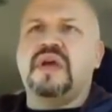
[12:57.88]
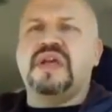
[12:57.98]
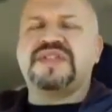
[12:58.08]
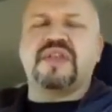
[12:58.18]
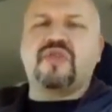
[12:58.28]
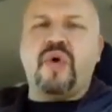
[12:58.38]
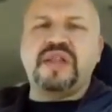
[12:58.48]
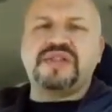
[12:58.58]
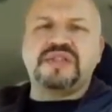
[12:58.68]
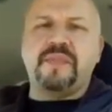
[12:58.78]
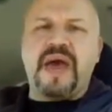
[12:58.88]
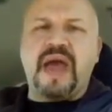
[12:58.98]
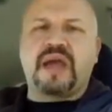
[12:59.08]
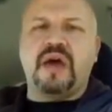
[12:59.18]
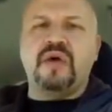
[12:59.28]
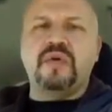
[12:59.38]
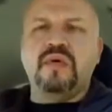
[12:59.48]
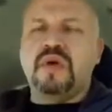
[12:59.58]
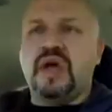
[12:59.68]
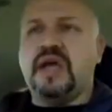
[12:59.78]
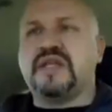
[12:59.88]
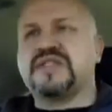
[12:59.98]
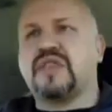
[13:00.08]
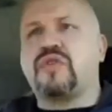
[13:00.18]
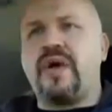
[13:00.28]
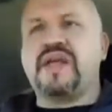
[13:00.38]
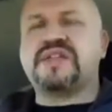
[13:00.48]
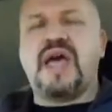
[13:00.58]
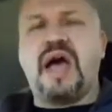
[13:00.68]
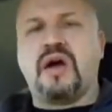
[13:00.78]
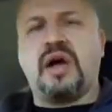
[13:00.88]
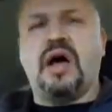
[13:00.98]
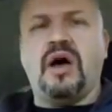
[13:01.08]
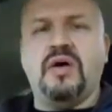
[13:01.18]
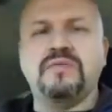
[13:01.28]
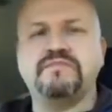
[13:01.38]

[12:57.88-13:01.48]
It's a threat to tobacco. And it's a threat to alcohol.